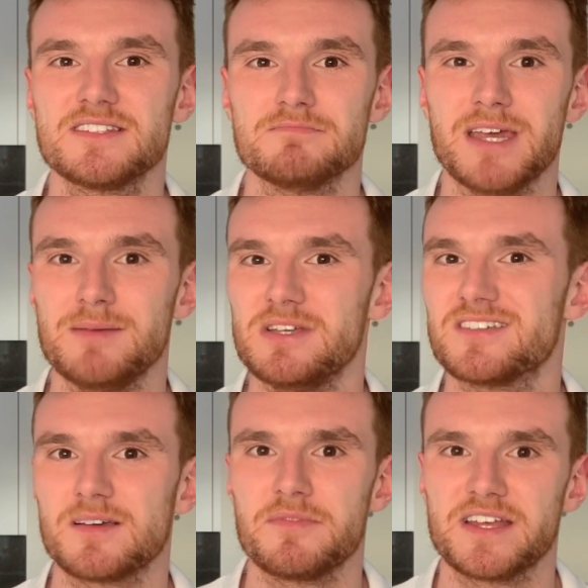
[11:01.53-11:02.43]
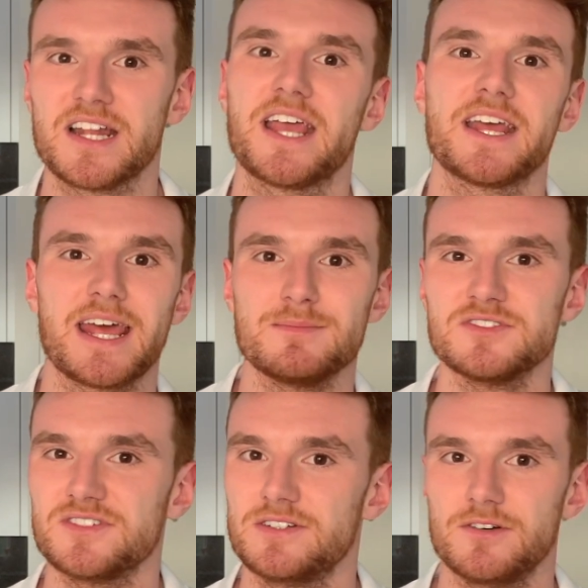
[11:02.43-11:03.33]
maybe something like an
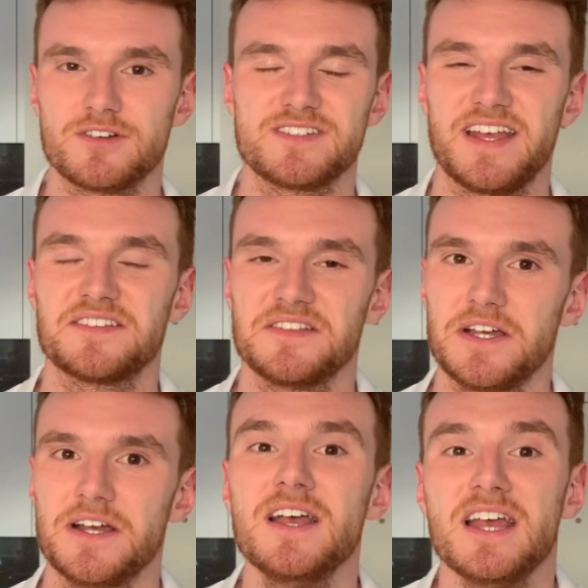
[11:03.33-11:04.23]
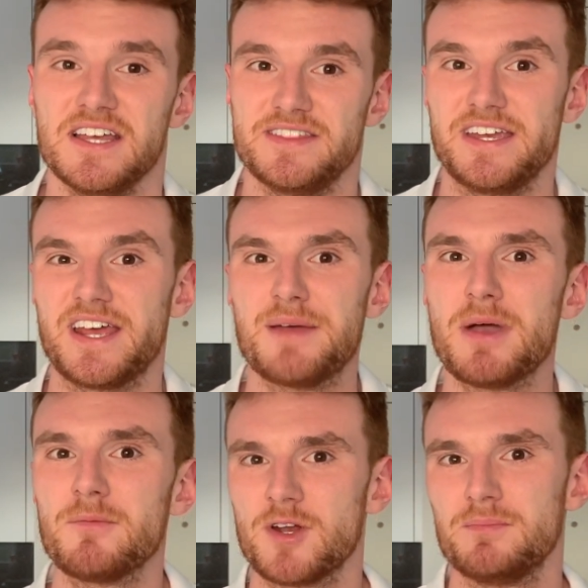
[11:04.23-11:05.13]
Amazon or a Tesla, then I
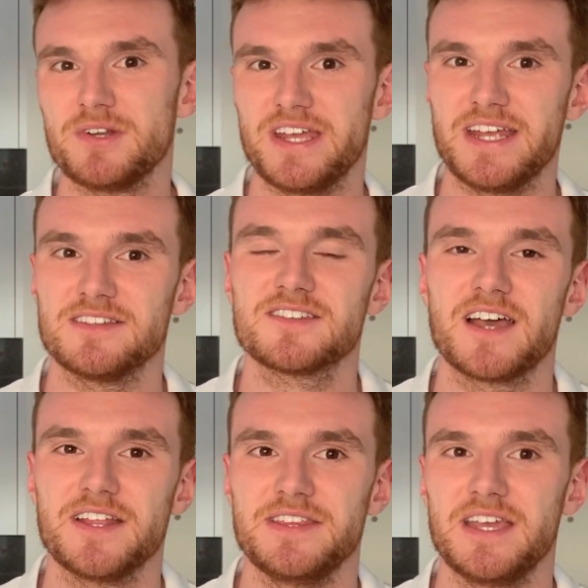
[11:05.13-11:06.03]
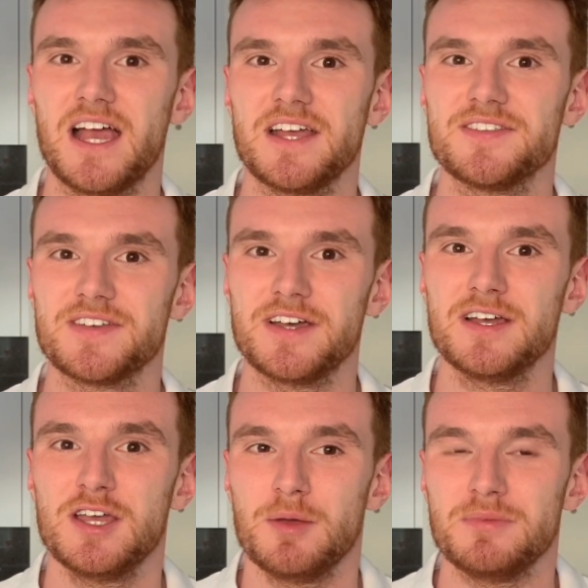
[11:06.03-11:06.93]
might want to put it inside the ISA
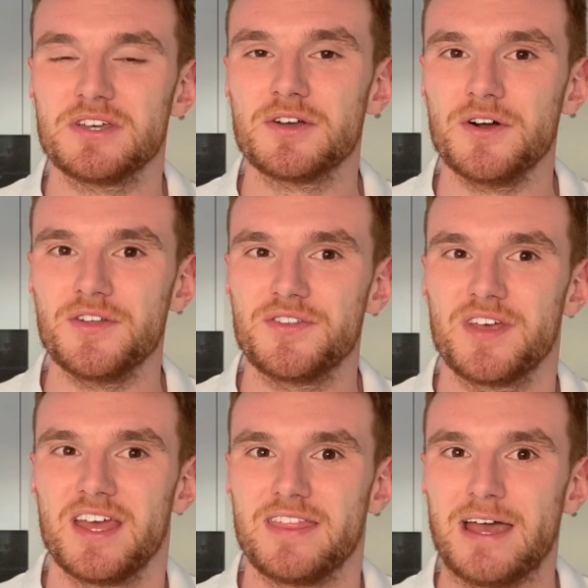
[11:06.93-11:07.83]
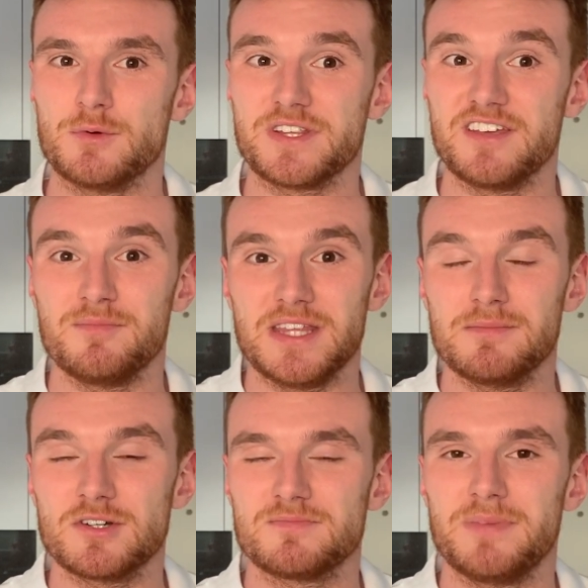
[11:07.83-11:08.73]
because that would give me the
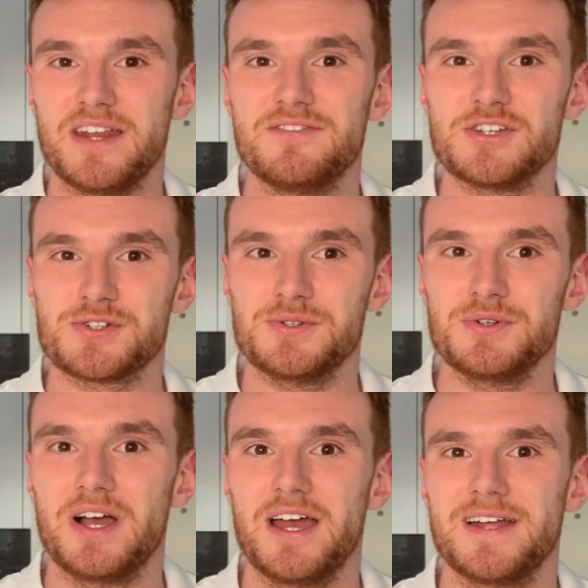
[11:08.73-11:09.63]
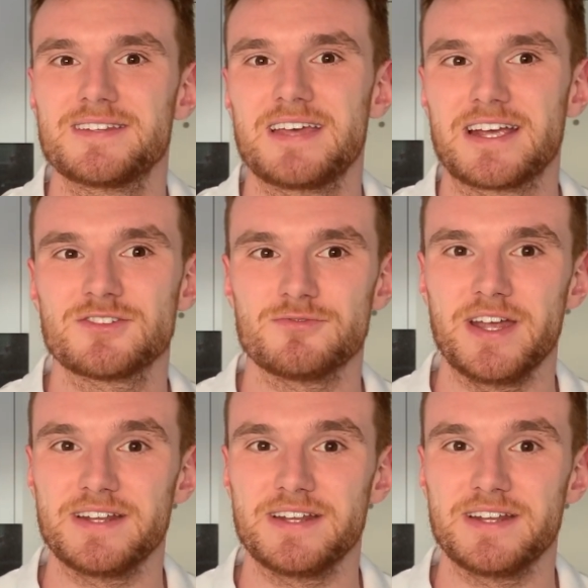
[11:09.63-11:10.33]
most beneficial tax rate,